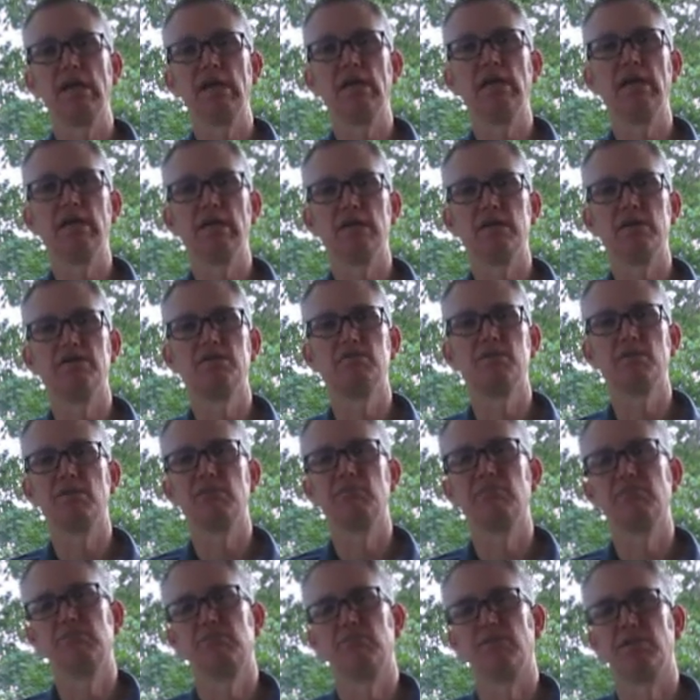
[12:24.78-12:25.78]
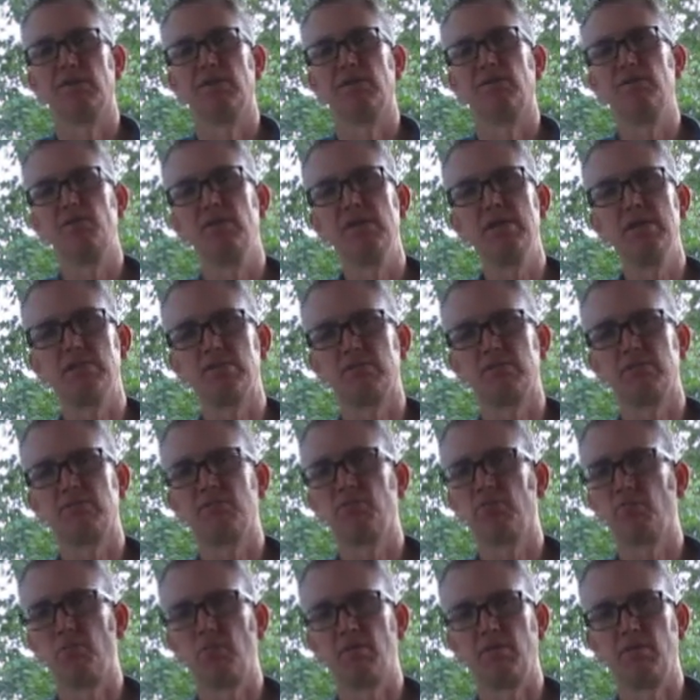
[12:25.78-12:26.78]
is uh, the
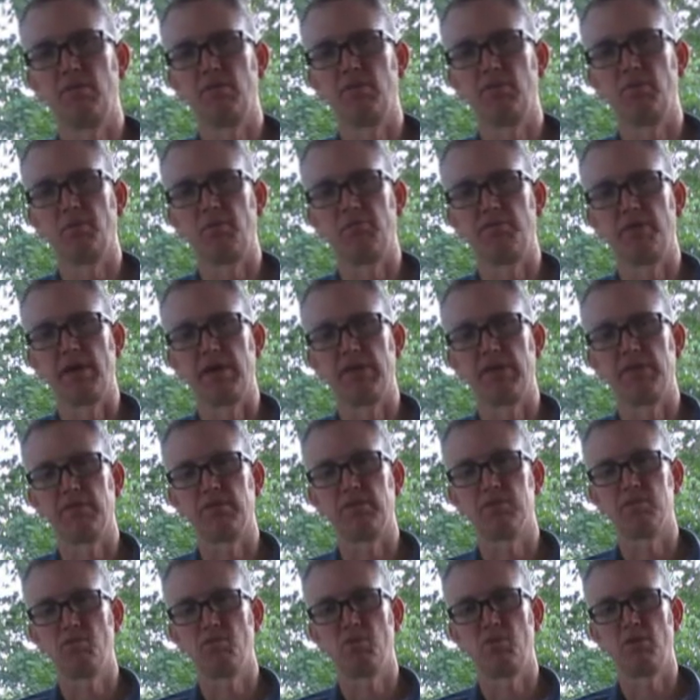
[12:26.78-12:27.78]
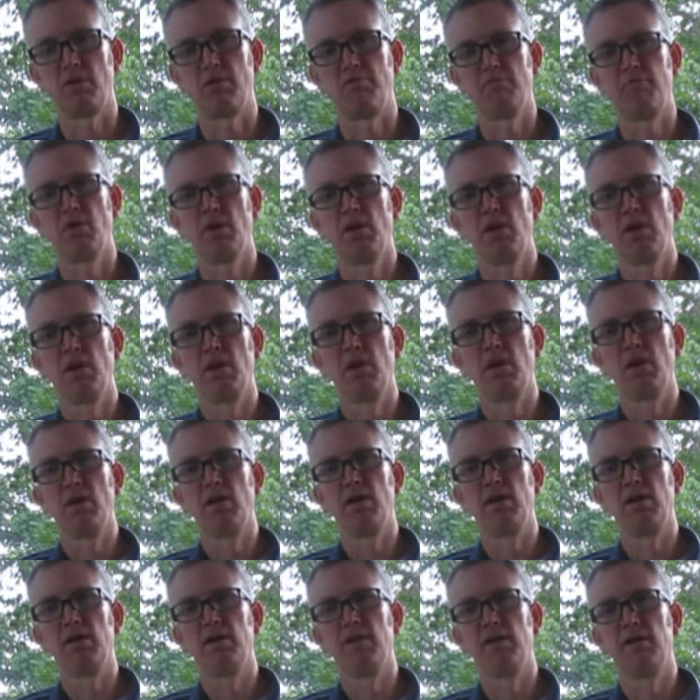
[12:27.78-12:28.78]
reason we're, we're fighting this war.
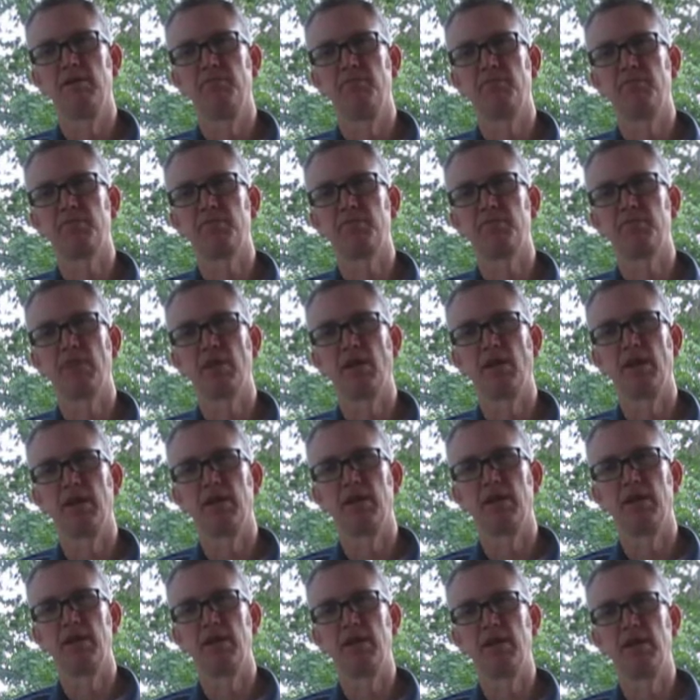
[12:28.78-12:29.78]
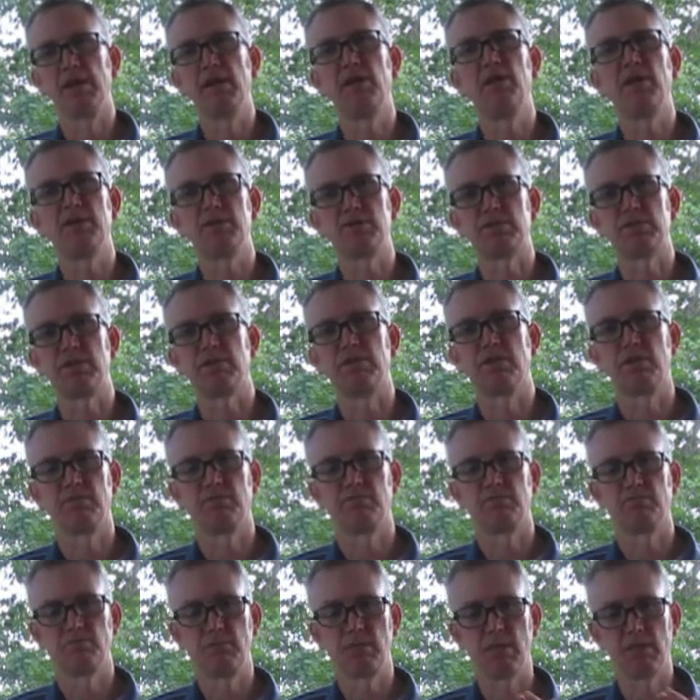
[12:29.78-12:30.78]
Uh, and uh, interesting that,
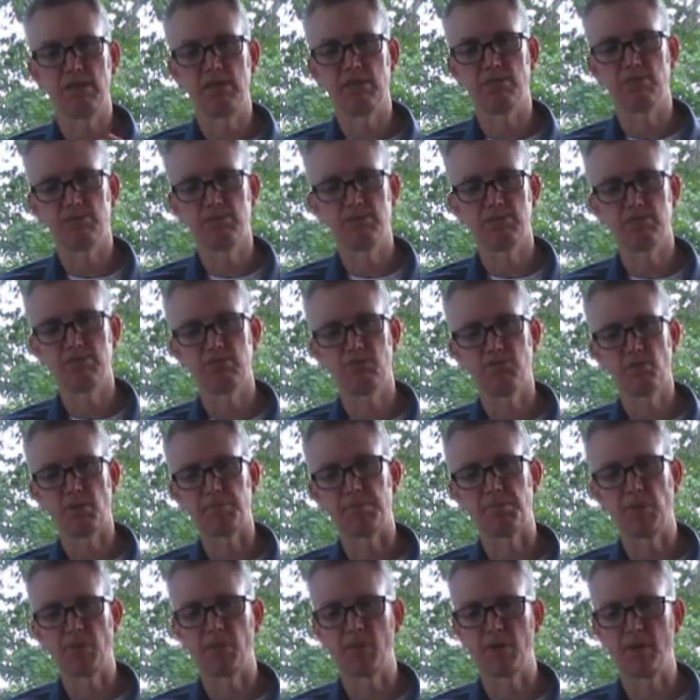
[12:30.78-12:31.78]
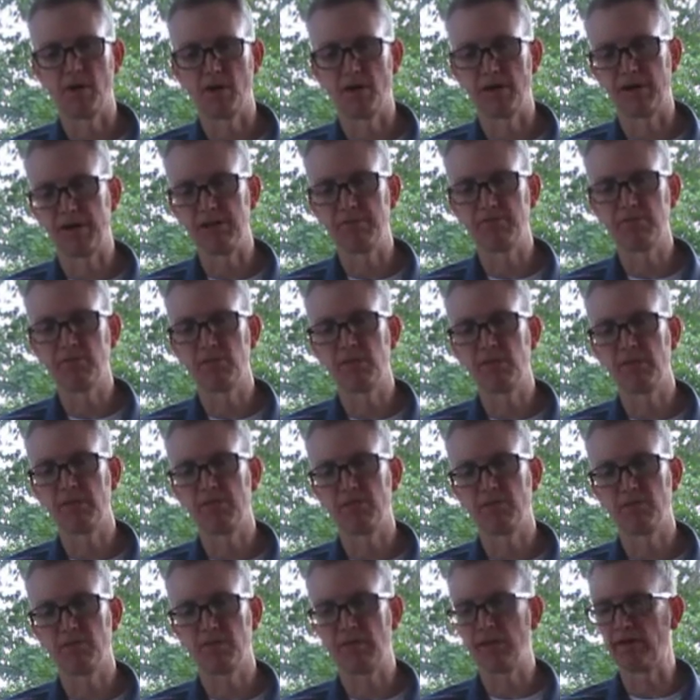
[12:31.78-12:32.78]
that it was swept under the rug. And even
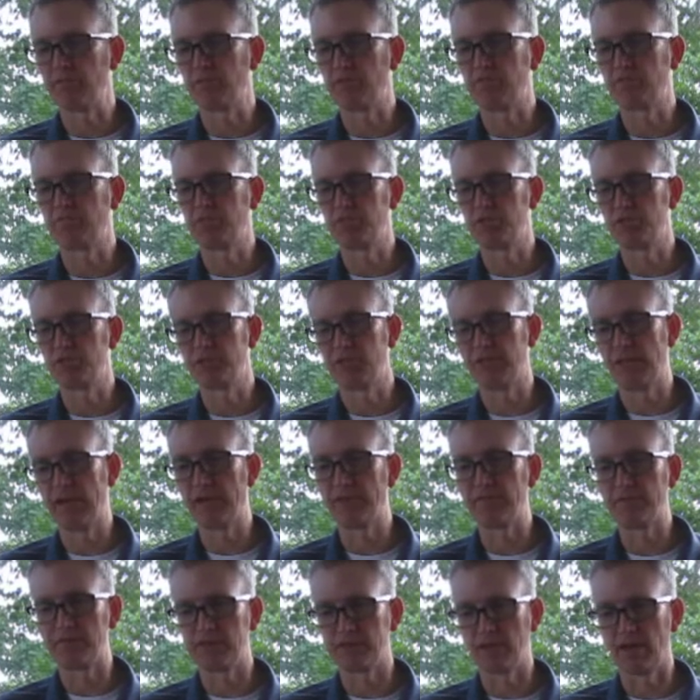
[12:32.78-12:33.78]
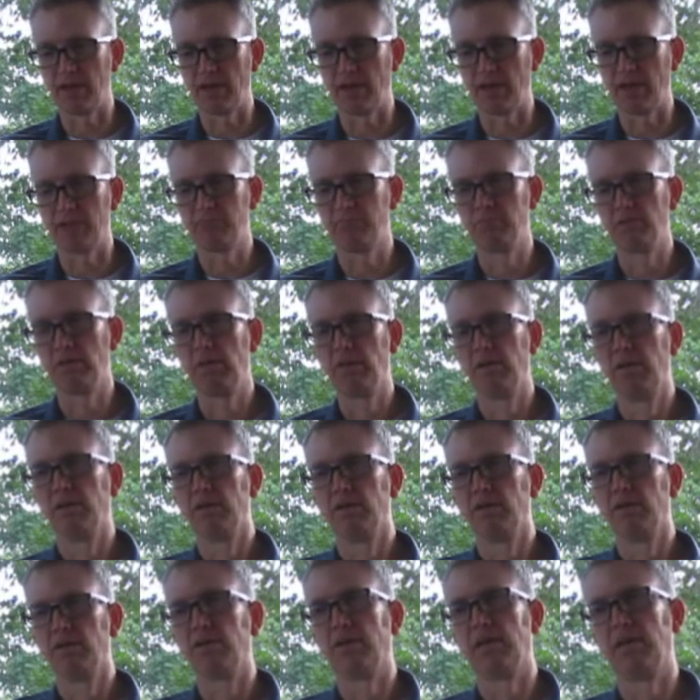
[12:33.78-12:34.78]
the, the governor of Virginia at the time,
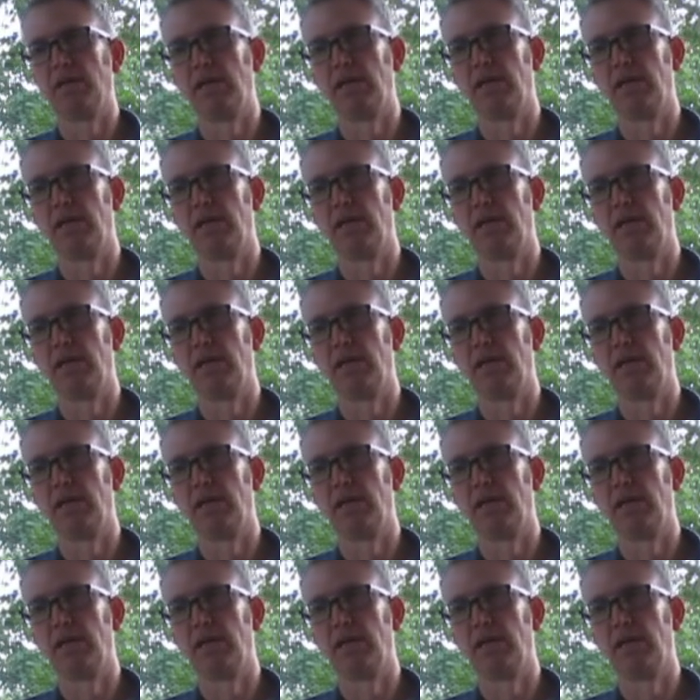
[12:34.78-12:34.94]
in